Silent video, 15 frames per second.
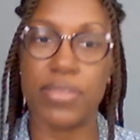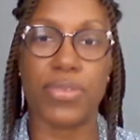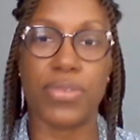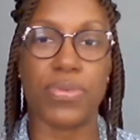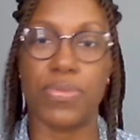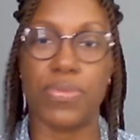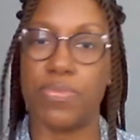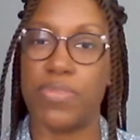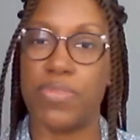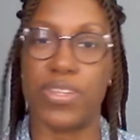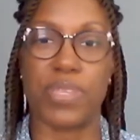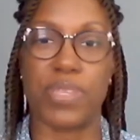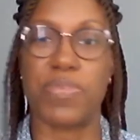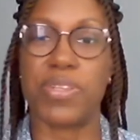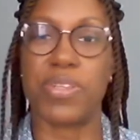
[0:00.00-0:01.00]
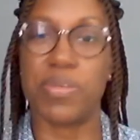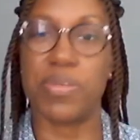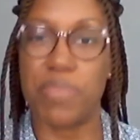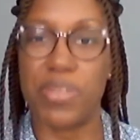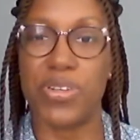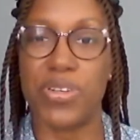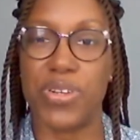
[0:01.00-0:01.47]
So just put up
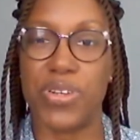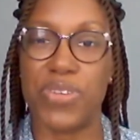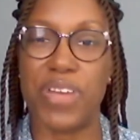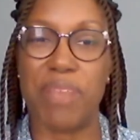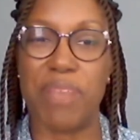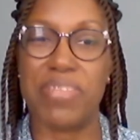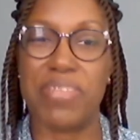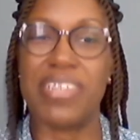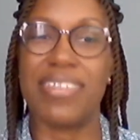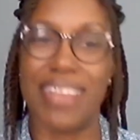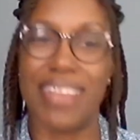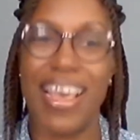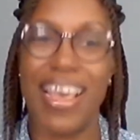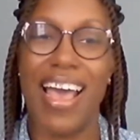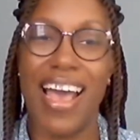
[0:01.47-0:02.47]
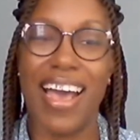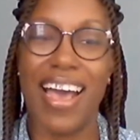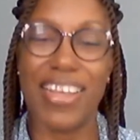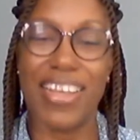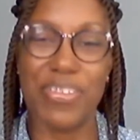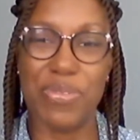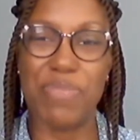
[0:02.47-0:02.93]
LaShaun Ramdin.
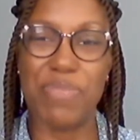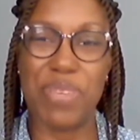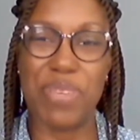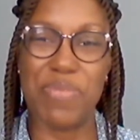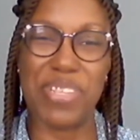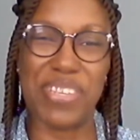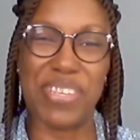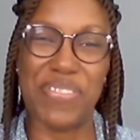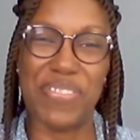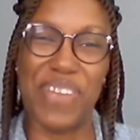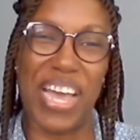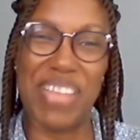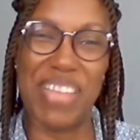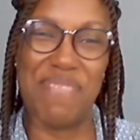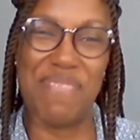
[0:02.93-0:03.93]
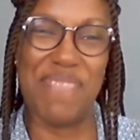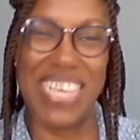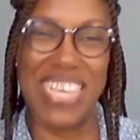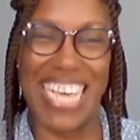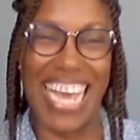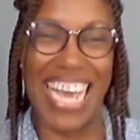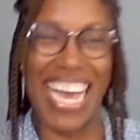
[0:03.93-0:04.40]
You would be able to find me.